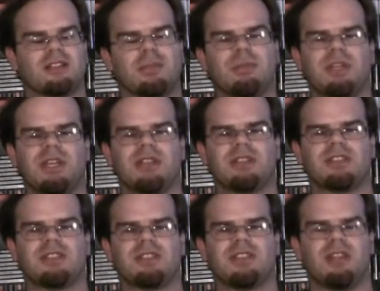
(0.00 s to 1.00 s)
Chip 'n
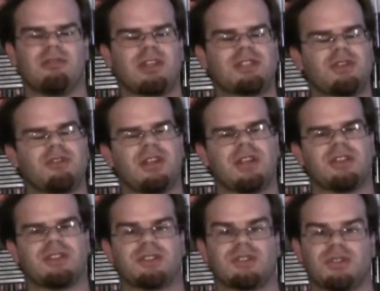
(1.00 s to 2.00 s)
Dale's Rescue
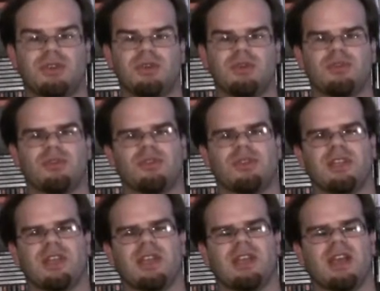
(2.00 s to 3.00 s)
Rangers 2 for
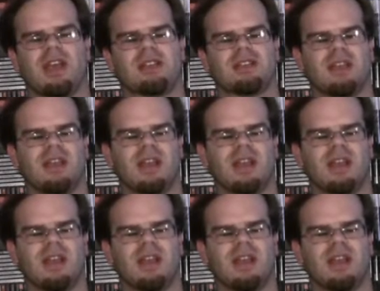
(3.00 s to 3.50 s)
the NES.